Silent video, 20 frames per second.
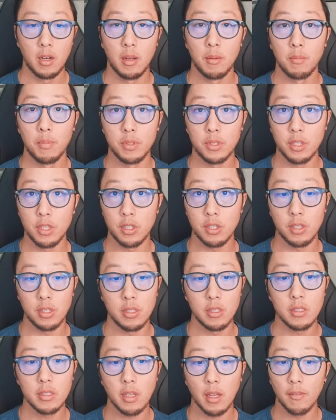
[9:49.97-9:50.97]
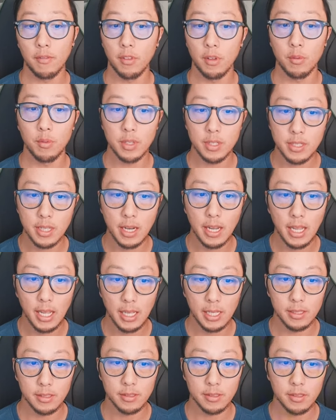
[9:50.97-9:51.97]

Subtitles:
positions of the wrist and hand.